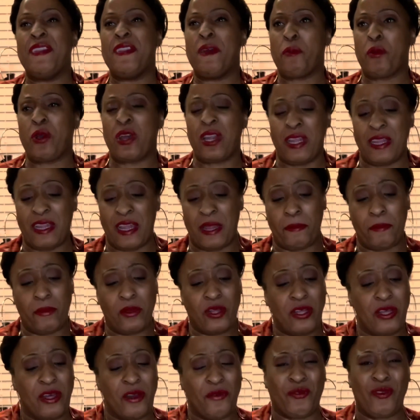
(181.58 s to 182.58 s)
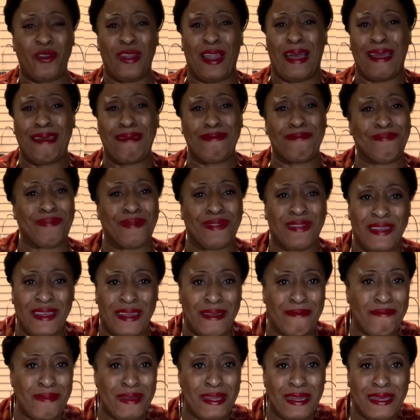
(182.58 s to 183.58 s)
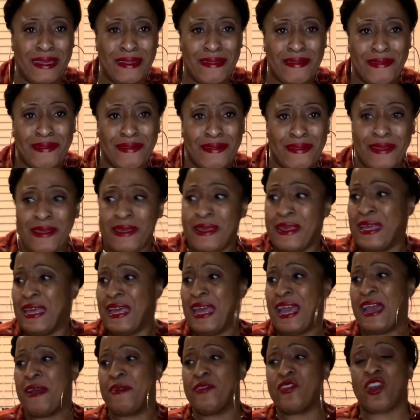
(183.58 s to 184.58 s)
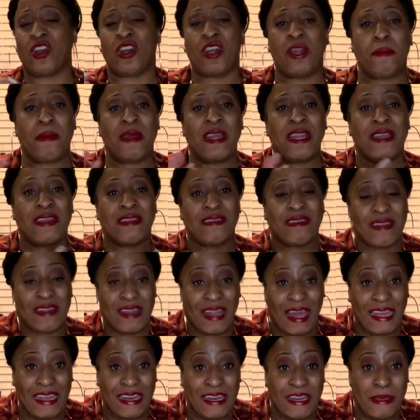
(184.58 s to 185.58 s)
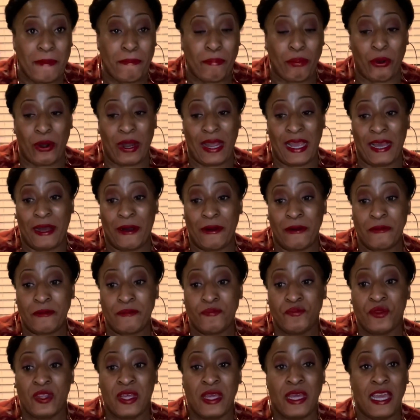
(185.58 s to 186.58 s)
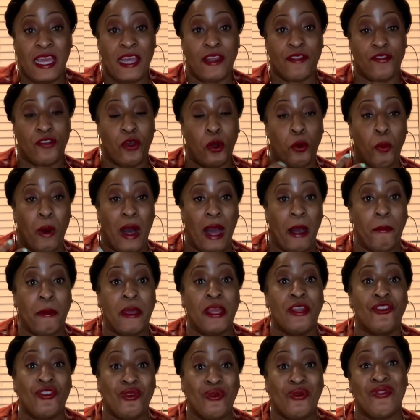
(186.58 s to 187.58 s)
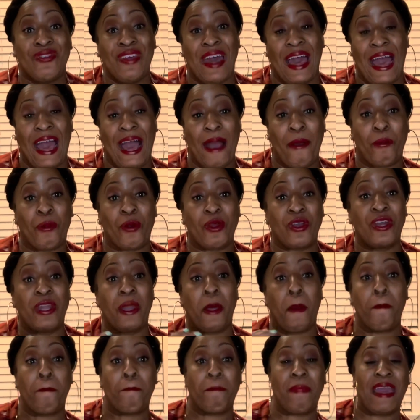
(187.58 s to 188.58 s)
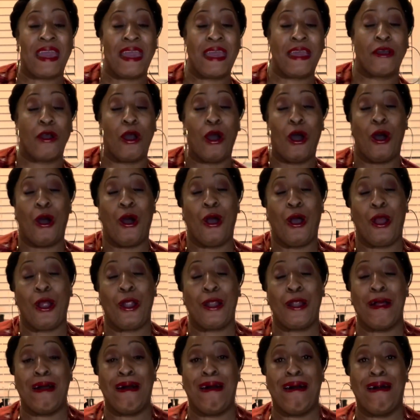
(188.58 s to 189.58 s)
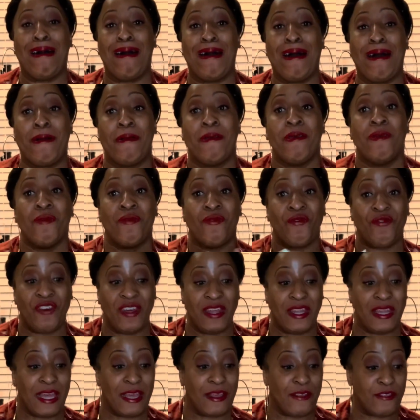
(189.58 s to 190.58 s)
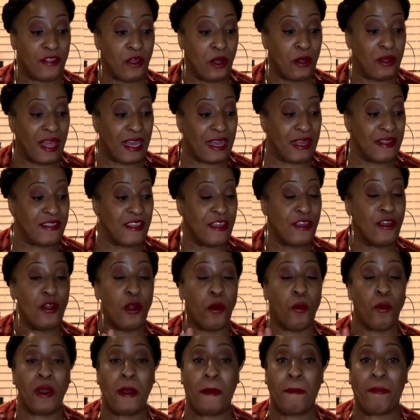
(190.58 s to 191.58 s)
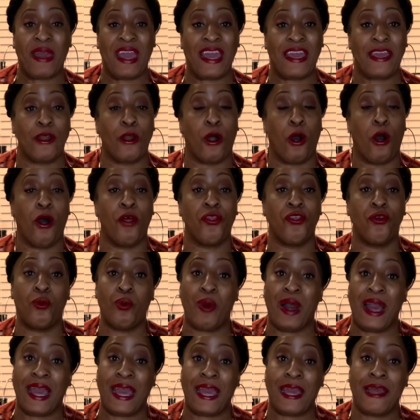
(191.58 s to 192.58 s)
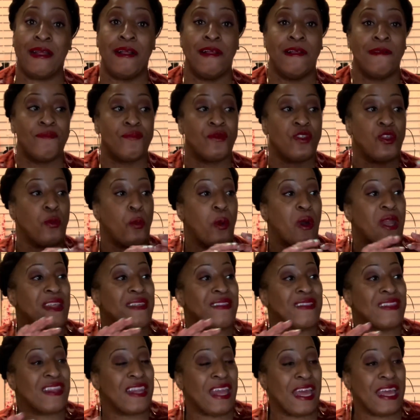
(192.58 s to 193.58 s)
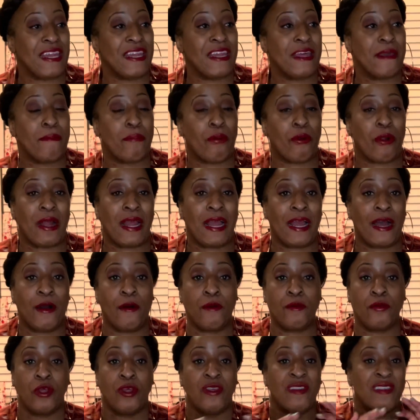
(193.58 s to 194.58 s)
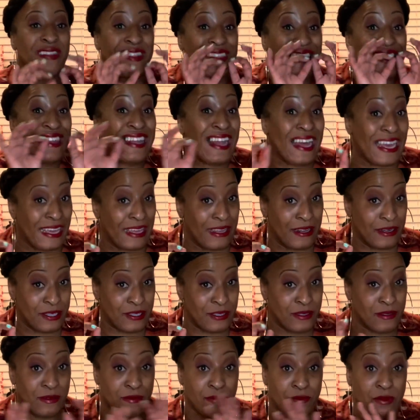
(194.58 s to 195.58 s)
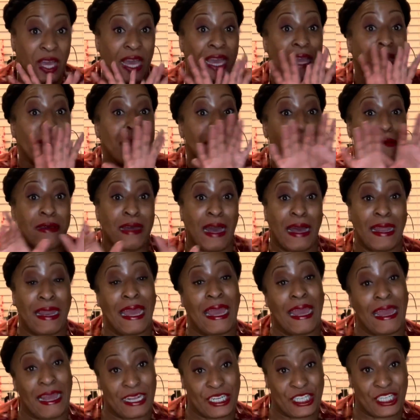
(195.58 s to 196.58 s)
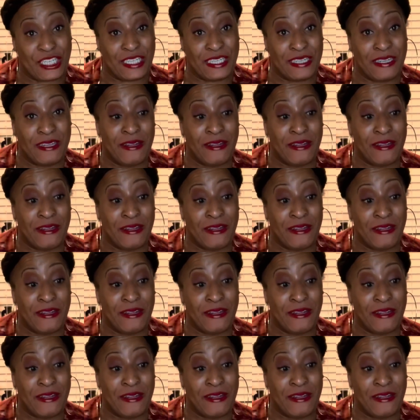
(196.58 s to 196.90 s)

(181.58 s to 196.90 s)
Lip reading: then we're gonna let them cook for like 10 minutes. And they're gonna be slightly brown. And so while we do that, we're gonna make our filling. So like I said, you don't wanna bake it all the way. You want it slightly brown, slight, like kind of ashy.